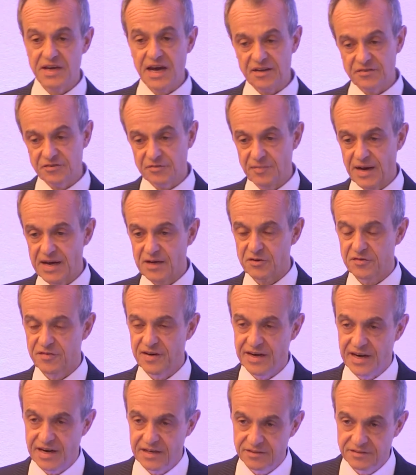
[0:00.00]
Yes,
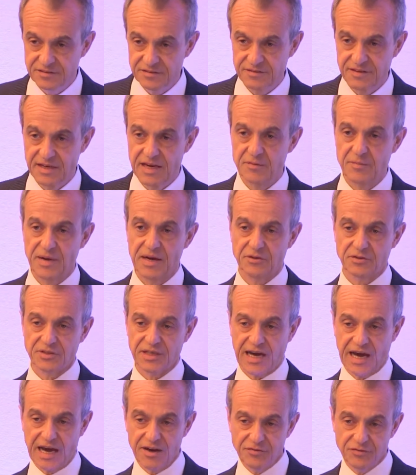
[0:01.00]
microfinance and
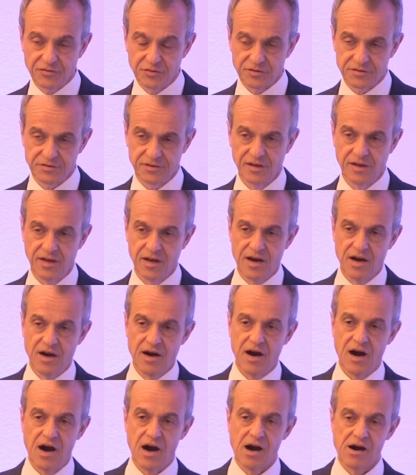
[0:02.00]
micro-takafuls
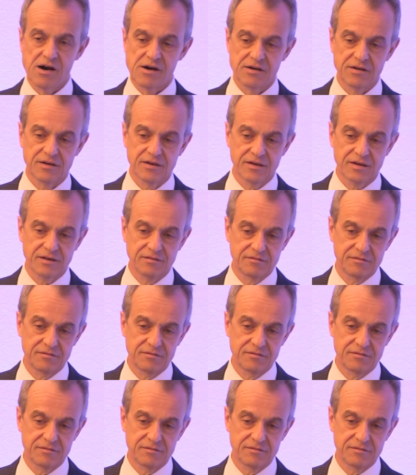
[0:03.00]
are